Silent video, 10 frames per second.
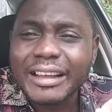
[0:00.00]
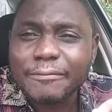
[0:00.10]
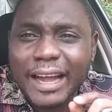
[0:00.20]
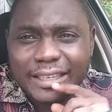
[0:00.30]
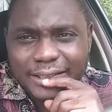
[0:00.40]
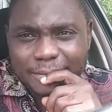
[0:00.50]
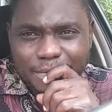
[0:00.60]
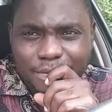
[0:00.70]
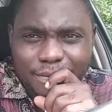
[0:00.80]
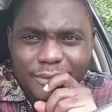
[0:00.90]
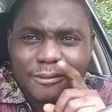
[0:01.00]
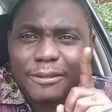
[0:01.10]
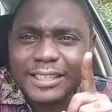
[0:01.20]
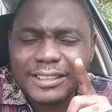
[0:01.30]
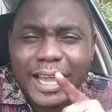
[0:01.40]
on the real fact.
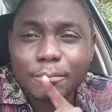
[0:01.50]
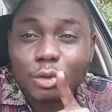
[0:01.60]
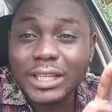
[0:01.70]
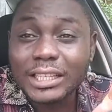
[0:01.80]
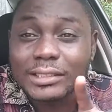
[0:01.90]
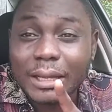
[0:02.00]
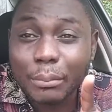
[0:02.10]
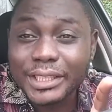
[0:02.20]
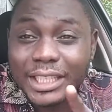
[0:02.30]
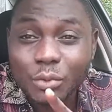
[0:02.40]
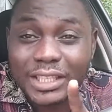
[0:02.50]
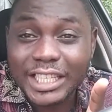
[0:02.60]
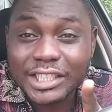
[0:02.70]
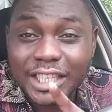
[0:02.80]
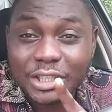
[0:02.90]
First, I'm totally
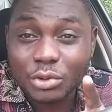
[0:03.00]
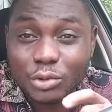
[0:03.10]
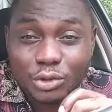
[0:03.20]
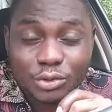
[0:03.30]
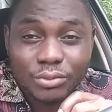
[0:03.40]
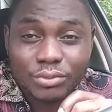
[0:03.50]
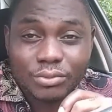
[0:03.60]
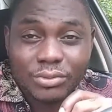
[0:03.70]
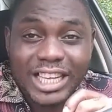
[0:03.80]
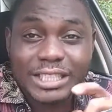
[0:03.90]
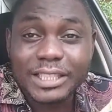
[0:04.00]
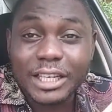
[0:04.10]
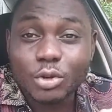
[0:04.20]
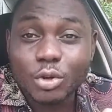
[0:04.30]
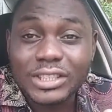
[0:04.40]
disappointed with Nigerian youths,
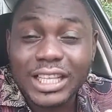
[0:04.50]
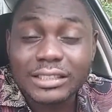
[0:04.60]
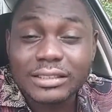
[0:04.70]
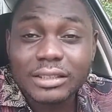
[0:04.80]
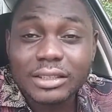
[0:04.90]
especially those